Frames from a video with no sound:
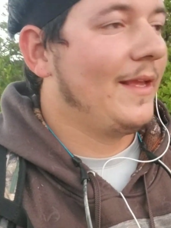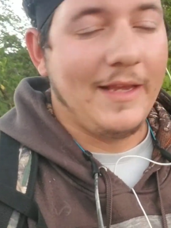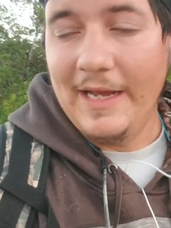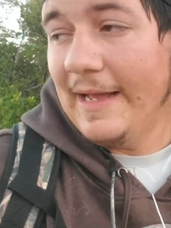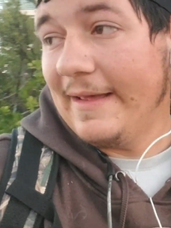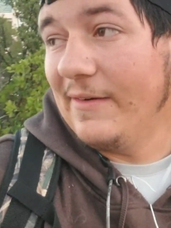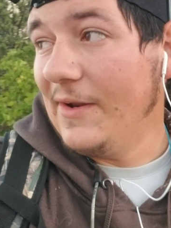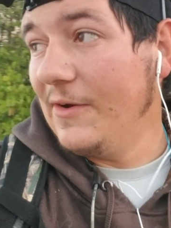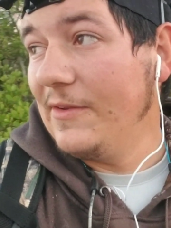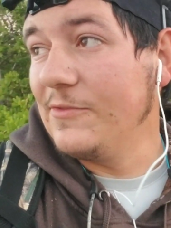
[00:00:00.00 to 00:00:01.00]
I don't know,
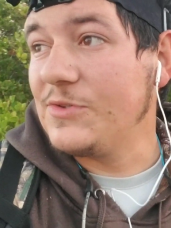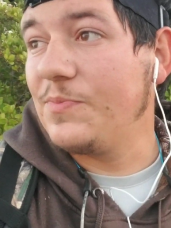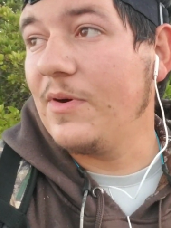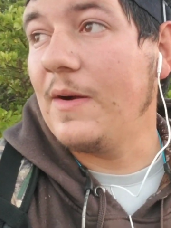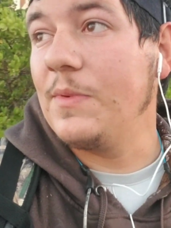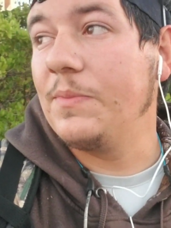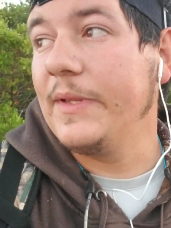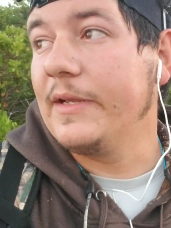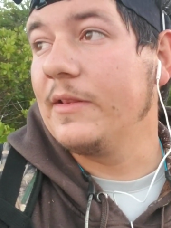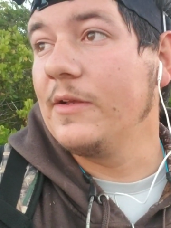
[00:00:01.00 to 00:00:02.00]
it was probably
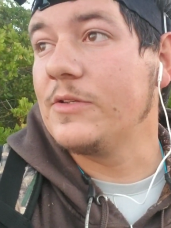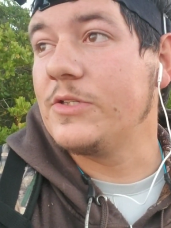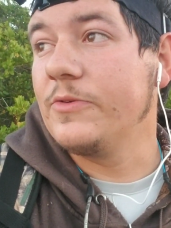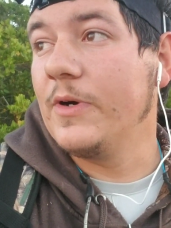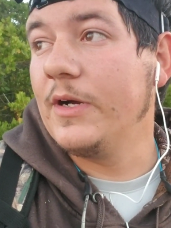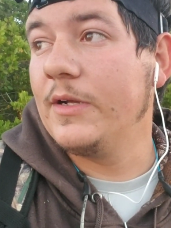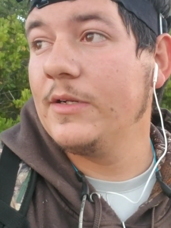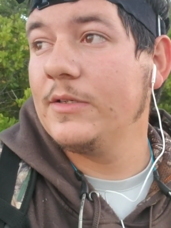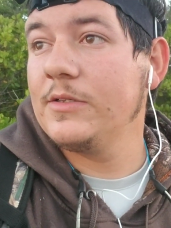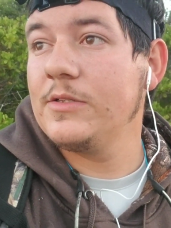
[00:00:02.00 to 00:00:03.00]
close to it
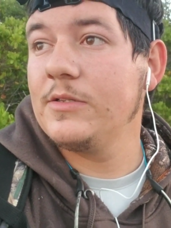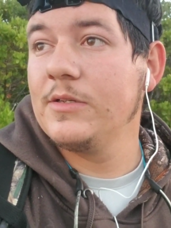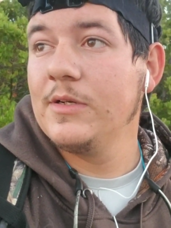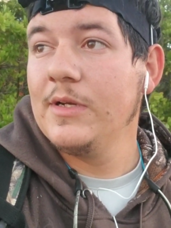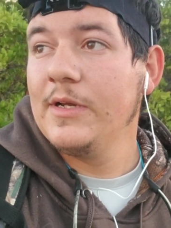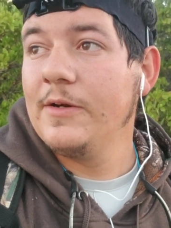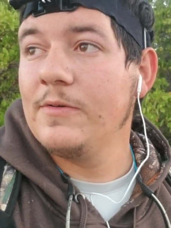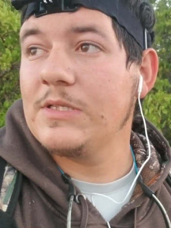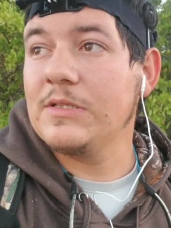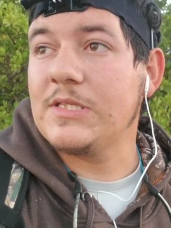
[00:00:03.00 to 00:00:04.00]

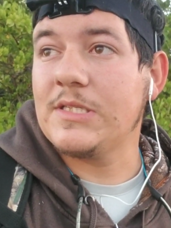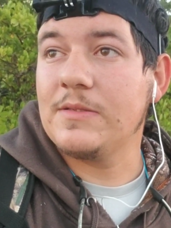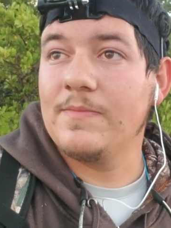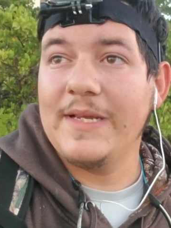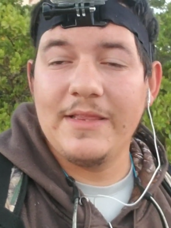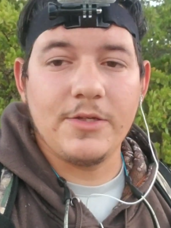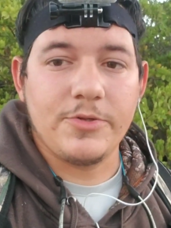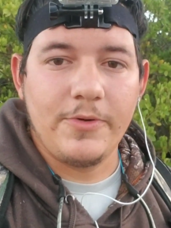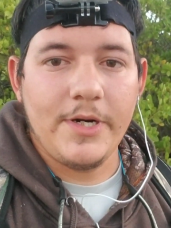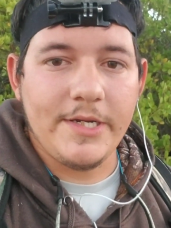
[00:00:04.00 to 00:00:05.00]
was in the
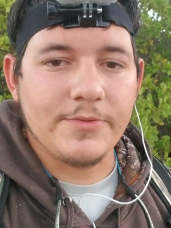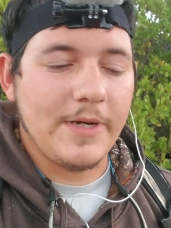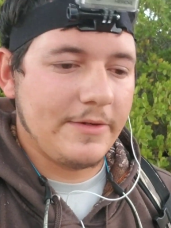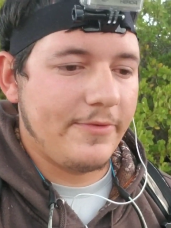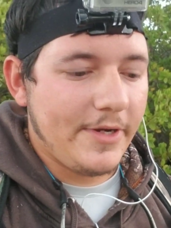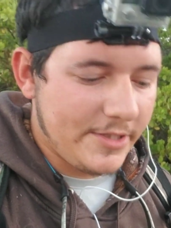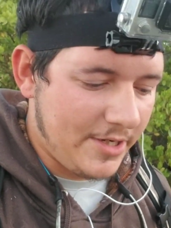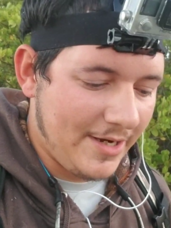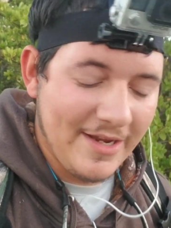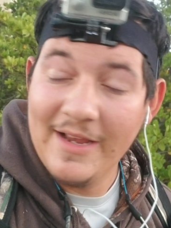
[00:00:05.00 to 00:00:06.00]
20s redfish.
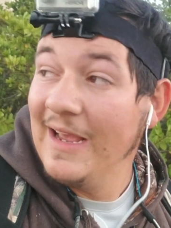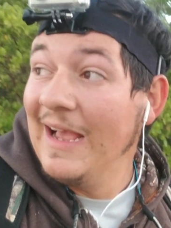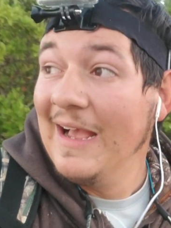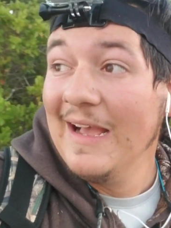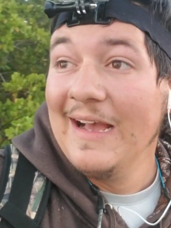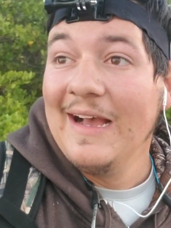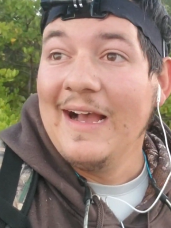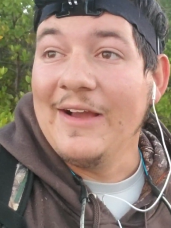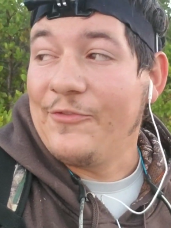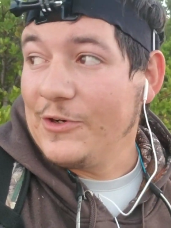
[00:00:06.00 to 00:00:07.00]
At
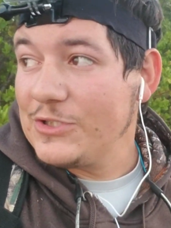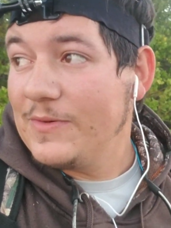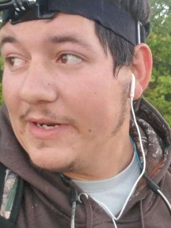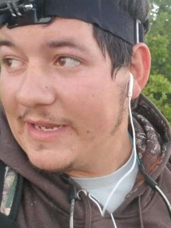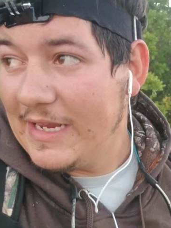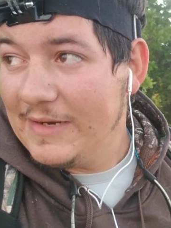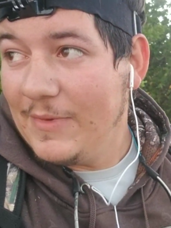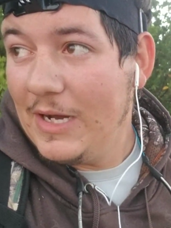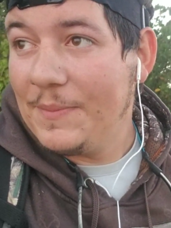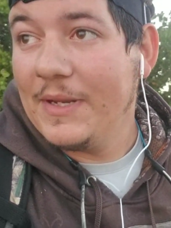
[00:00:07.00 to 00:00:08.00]
first when it came up
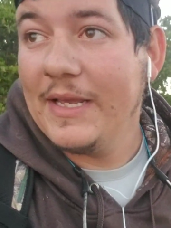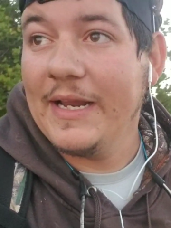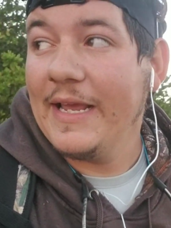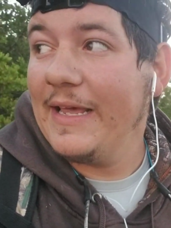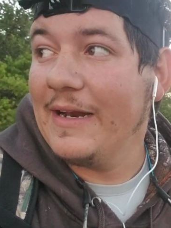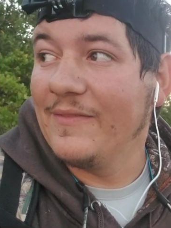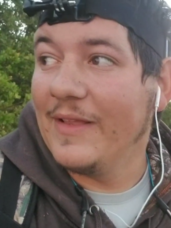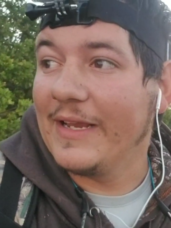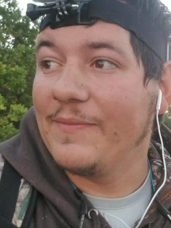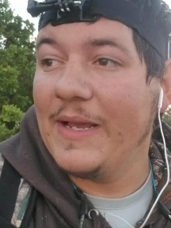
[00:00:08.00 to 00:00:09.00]
and it hit, I'm like,
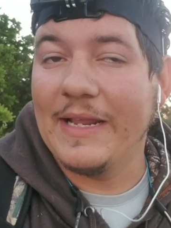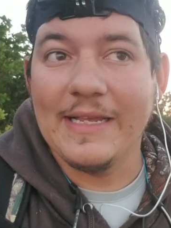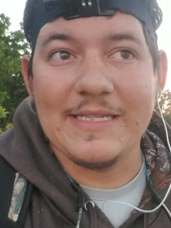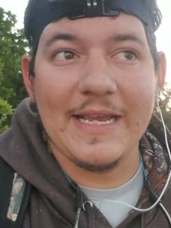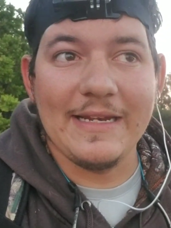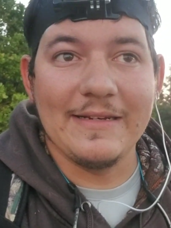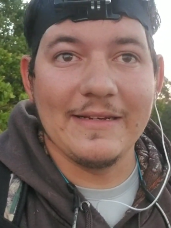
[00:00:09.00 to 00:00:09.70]
man, that's hitting